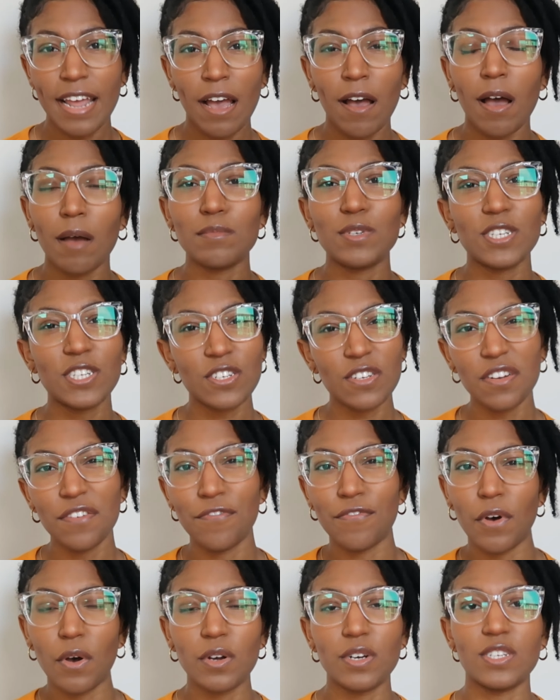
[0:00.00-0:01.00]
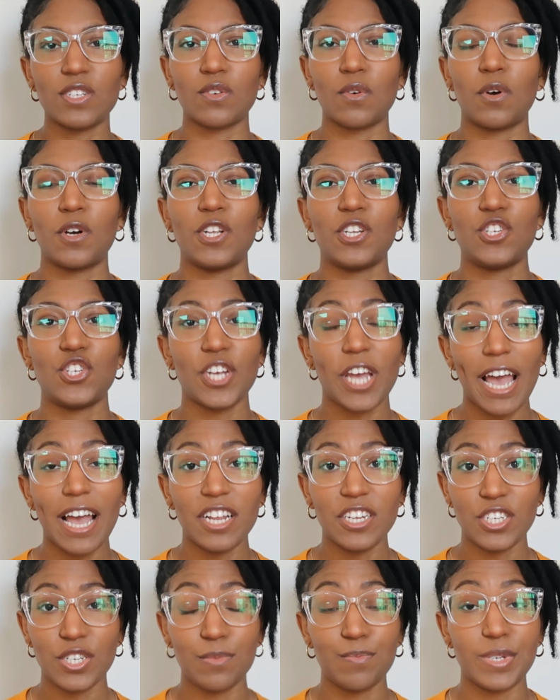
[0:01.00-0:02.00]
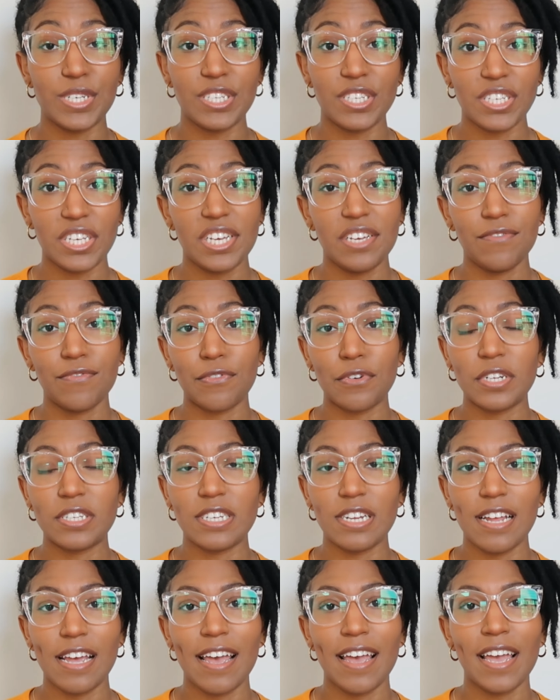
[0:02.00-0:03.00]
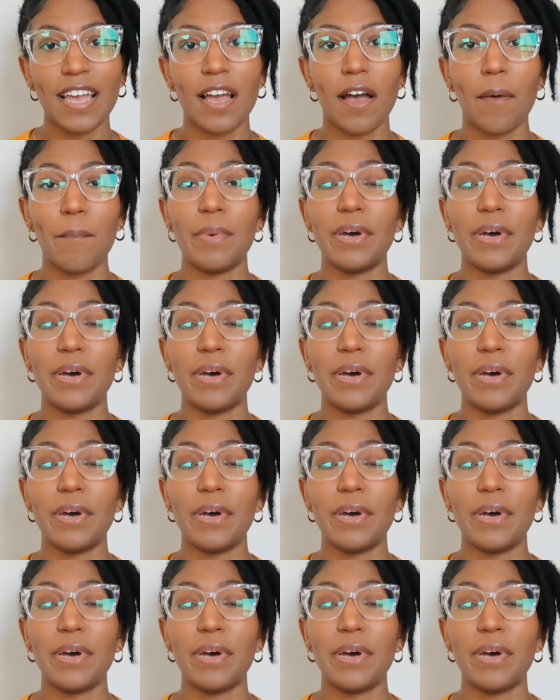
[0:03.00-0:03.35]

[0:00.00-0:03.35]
Now, I'm just going to focus on GPT for today,